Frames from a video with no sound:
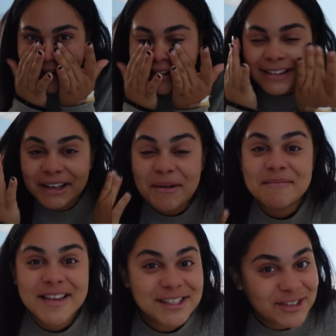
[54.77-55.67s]
I look like a
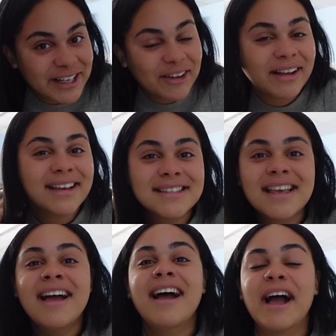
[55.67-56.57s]
mess right now, guys.
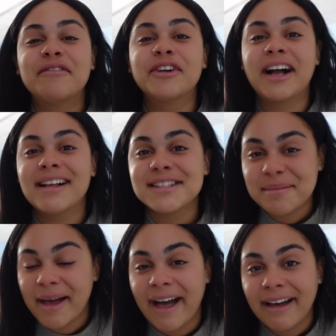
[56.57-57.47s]
I forgot to
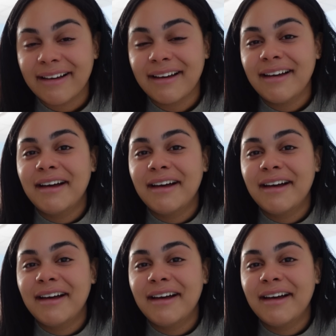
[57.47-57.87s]
pack